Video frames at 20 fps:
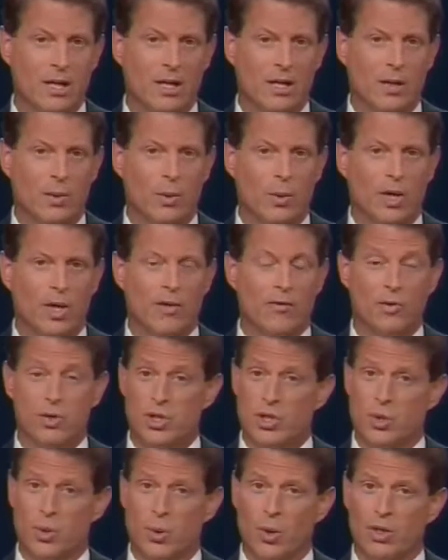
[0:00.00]
We have
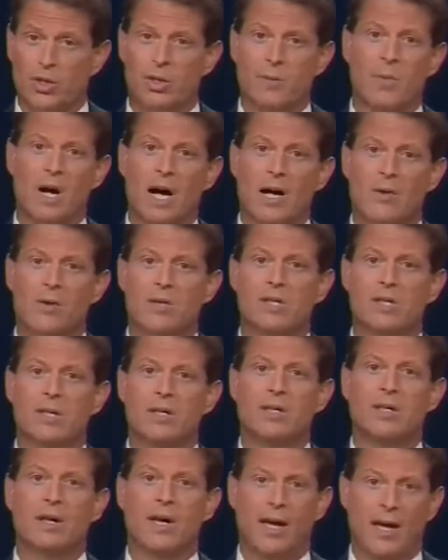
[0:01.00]
restored democracy
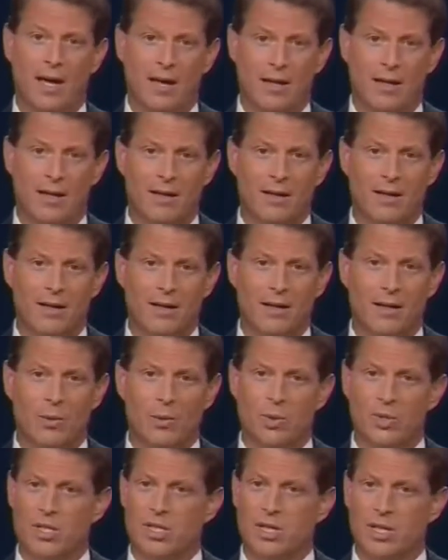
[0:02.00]
to Haiti
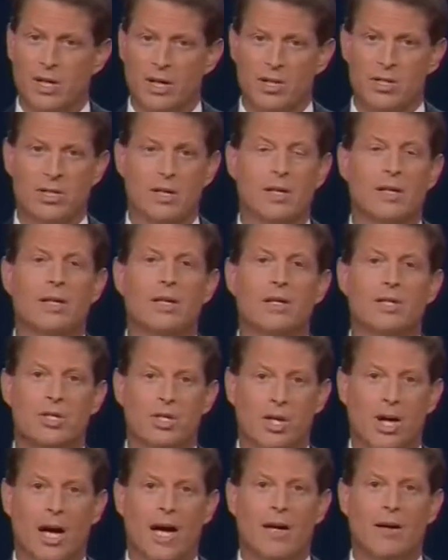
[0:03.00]
with scarcely a
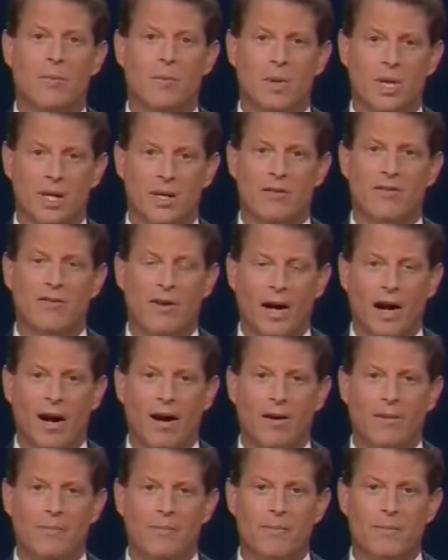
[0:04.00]
shot being
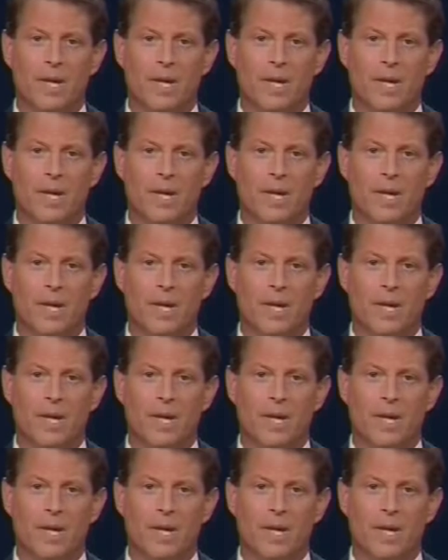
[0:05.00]
fired.